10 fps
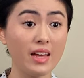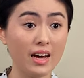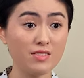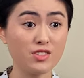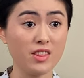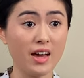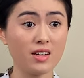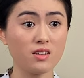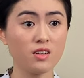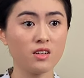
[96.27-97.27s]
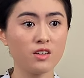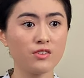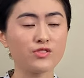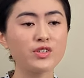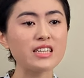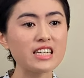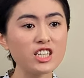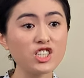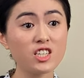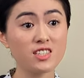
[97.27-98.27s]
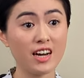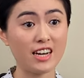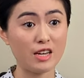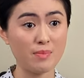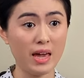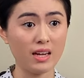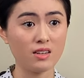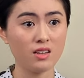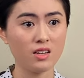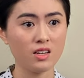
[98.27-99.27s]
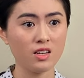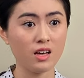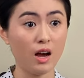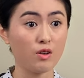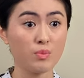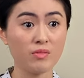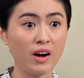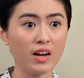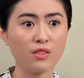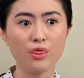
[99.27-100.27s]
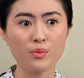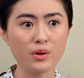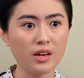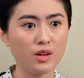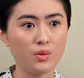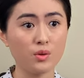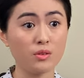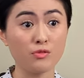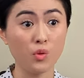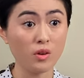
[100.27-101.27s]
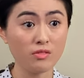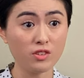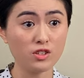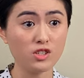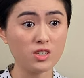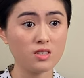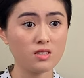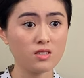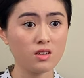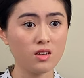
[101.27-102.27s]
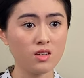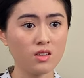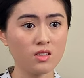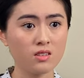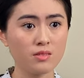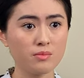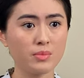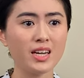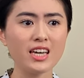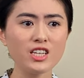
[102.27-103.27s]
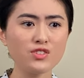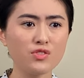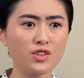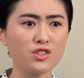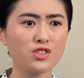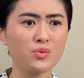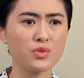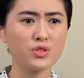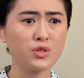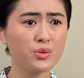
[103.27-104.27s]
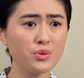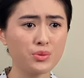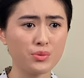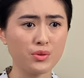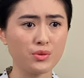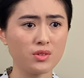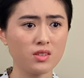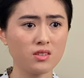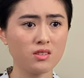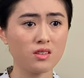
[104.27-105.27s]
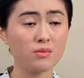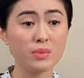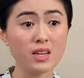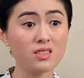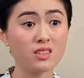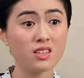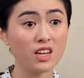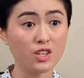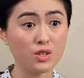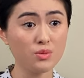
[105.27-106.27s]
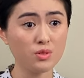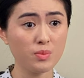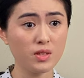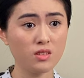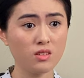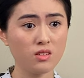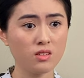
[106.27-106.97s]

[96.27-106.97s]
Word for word: After that, for each design I made, I would provide three or four versions. But each version was too crude and basically unusable.